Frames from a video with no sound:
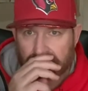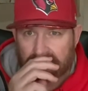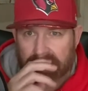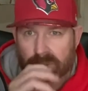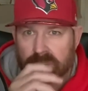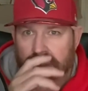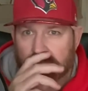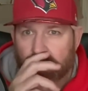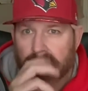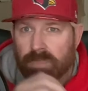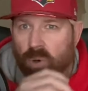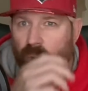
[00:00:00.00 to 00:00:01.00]
there was a little
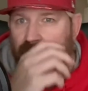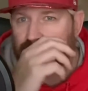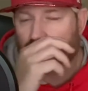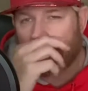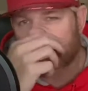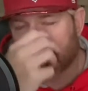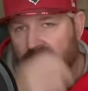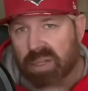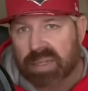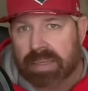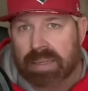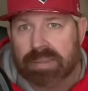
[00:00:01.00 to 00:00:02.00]
bit more
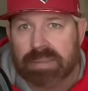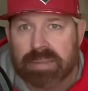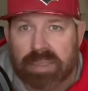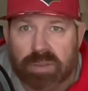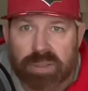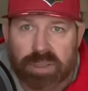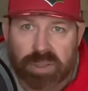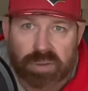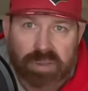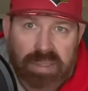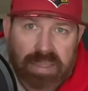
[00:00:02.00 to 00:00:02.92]
responsibility instilled in you